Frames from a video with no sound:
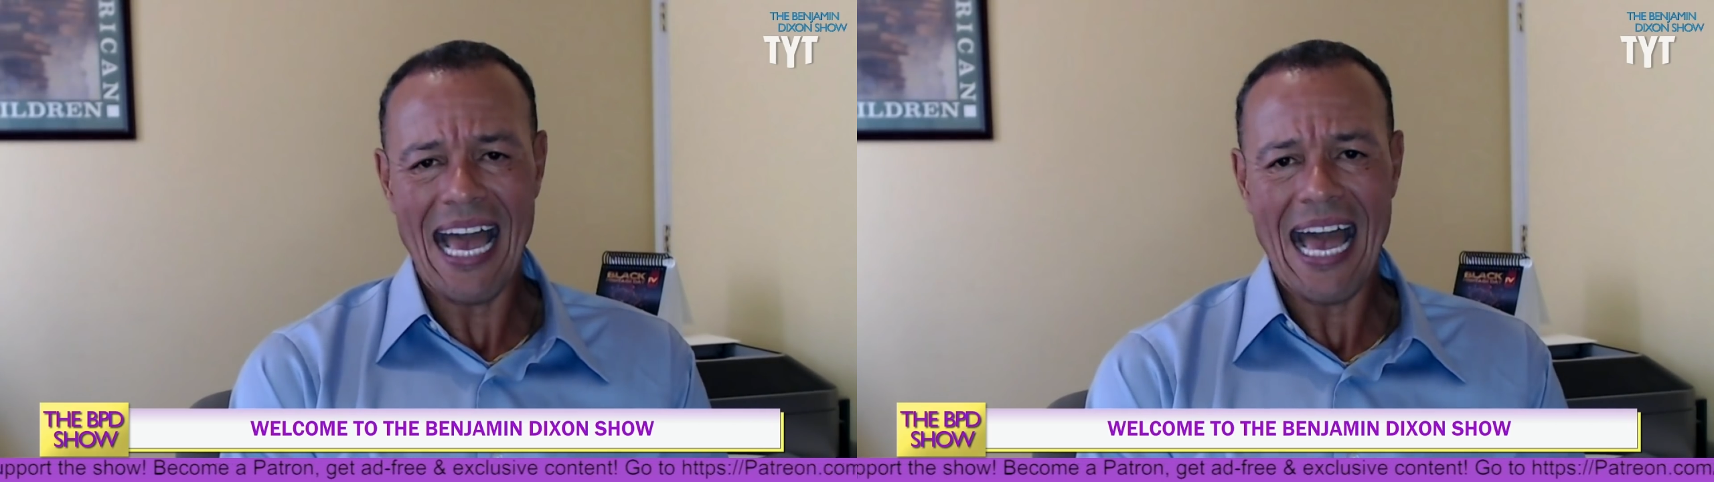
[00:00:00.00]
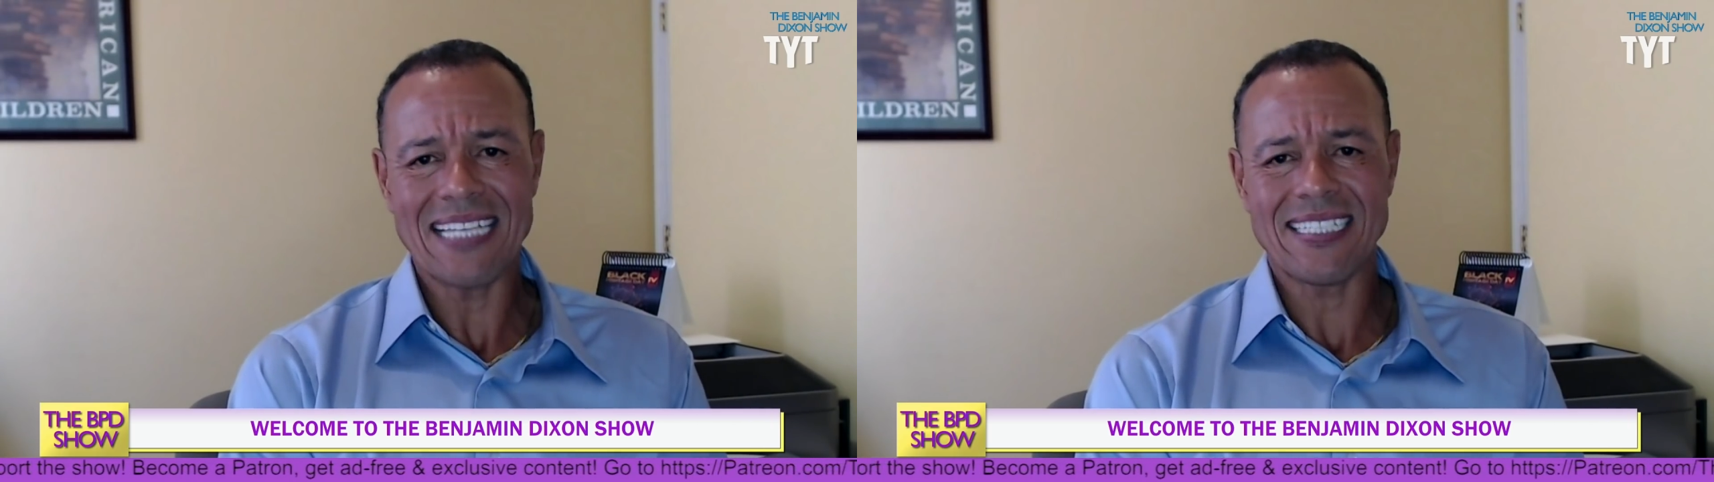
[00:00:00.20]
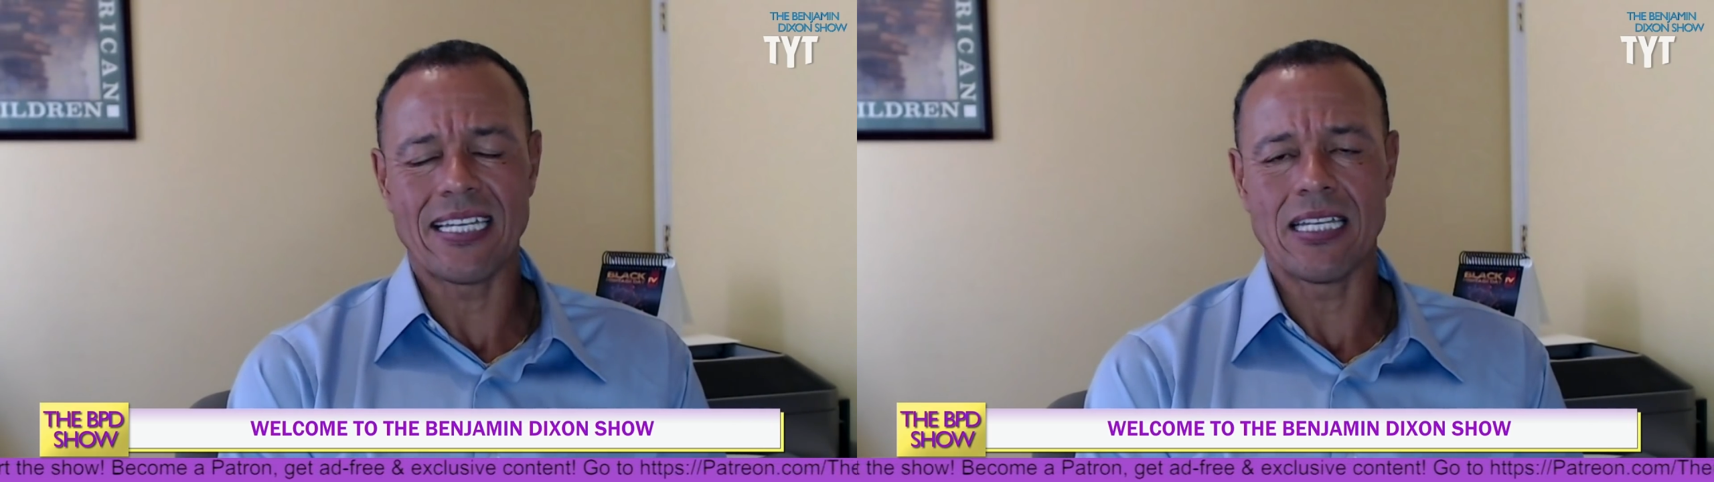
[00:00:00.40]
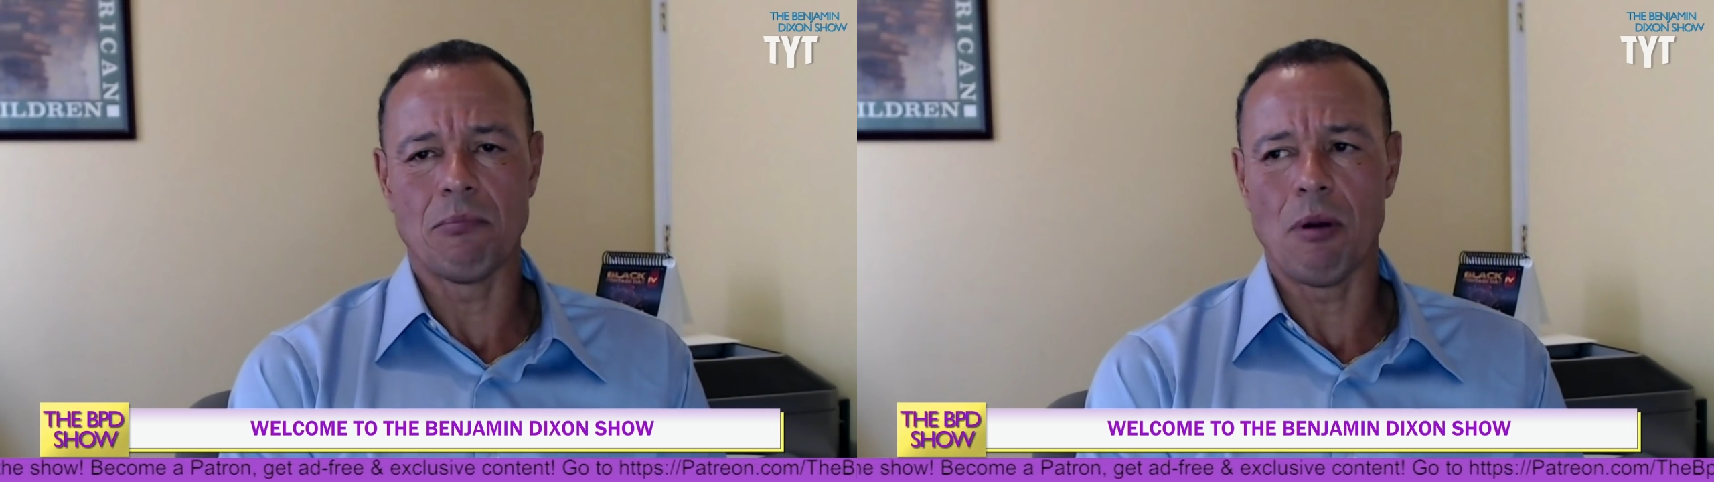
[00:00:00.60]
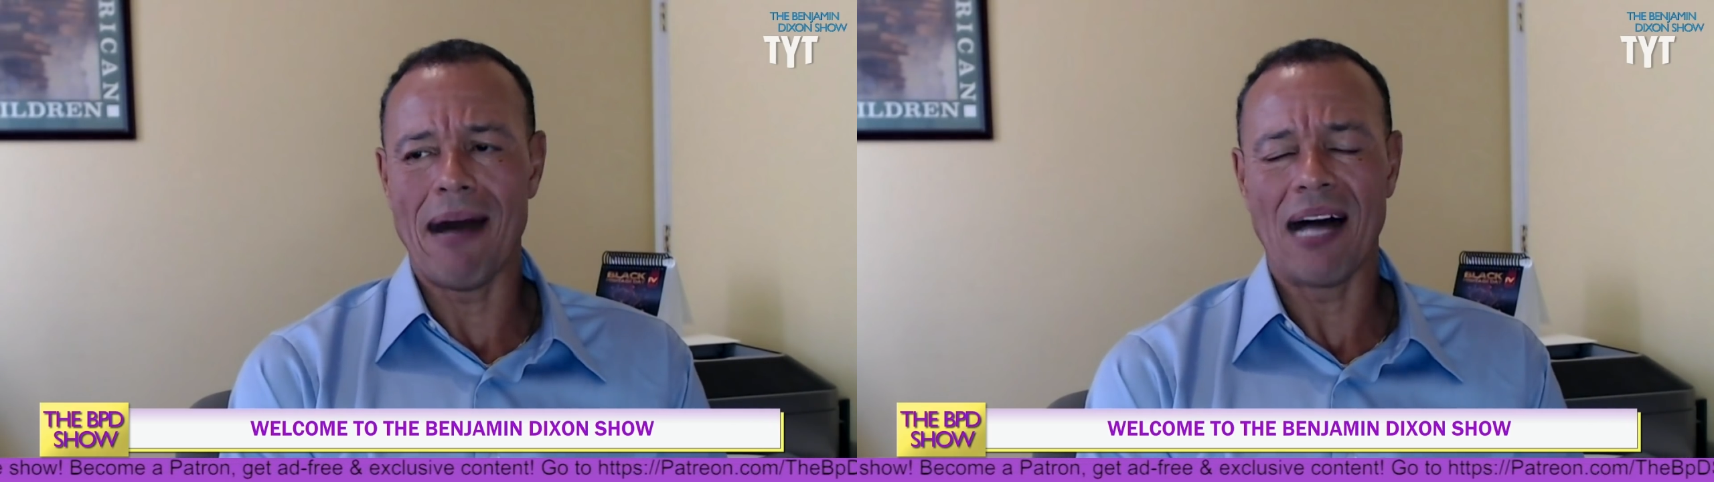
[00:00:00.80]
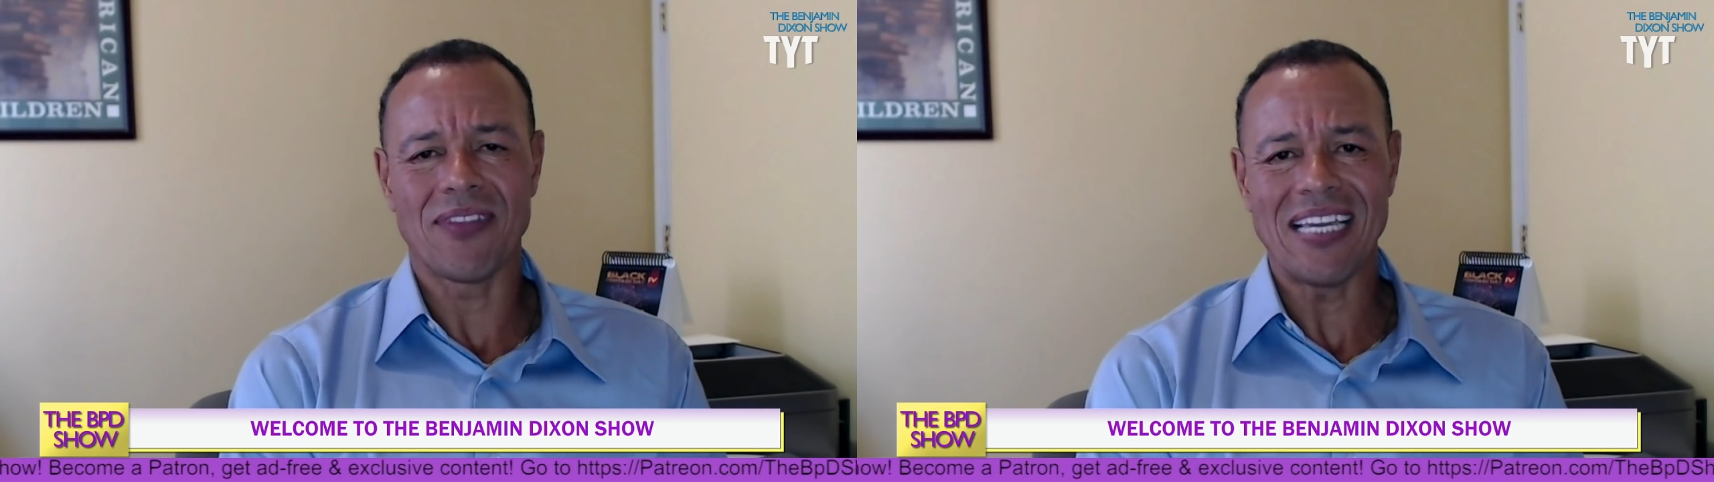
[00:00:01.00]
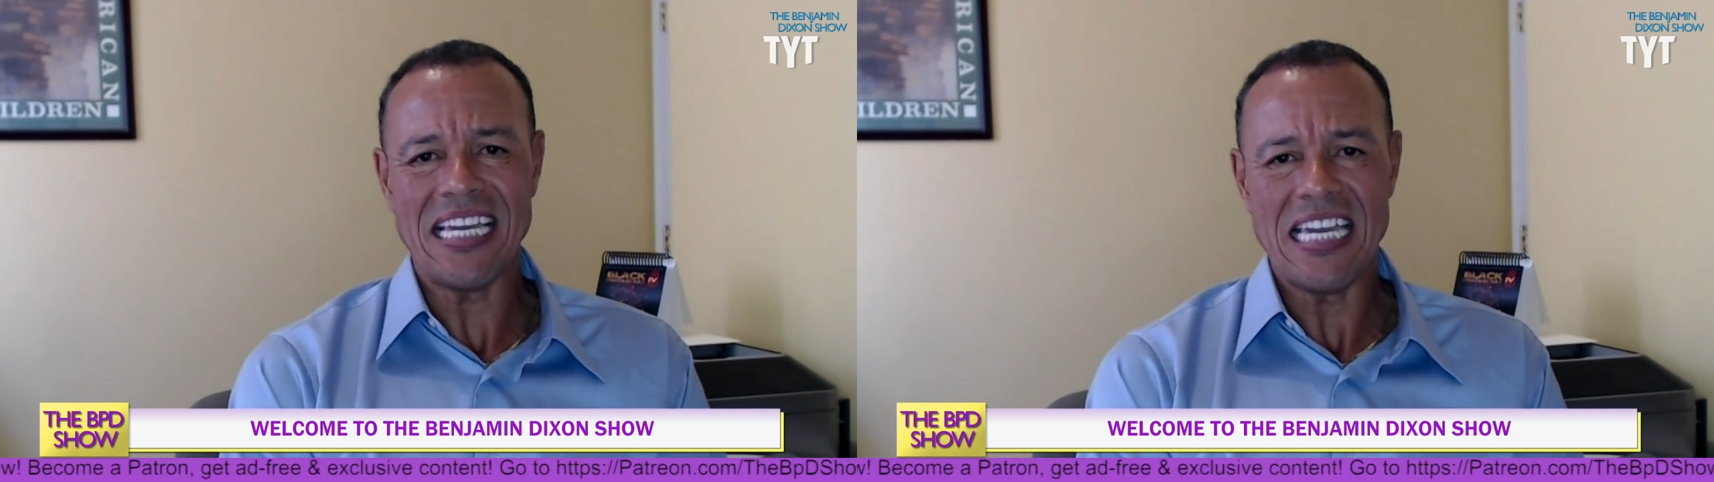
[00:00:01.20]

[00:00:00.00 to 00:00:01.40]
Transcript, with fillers: asking him about the